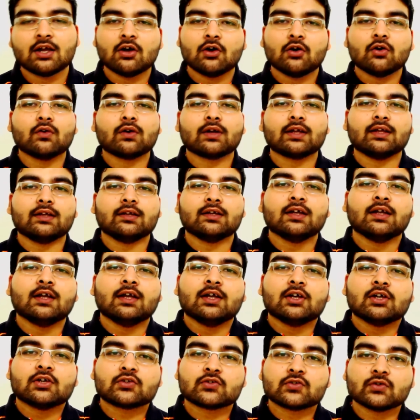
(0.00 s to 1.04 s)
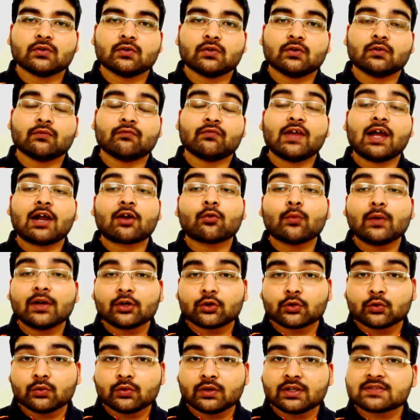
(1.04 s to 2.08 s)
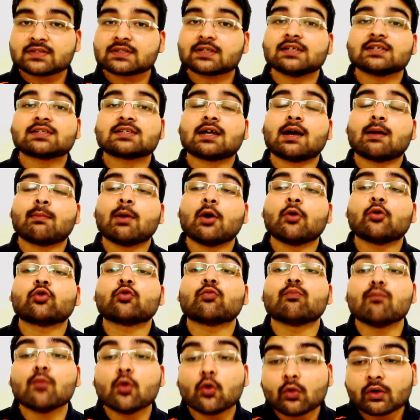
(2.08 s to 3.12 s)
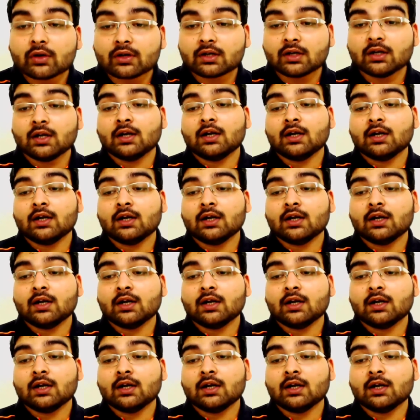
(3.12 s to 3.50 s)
Okay, so we are going to discuss about more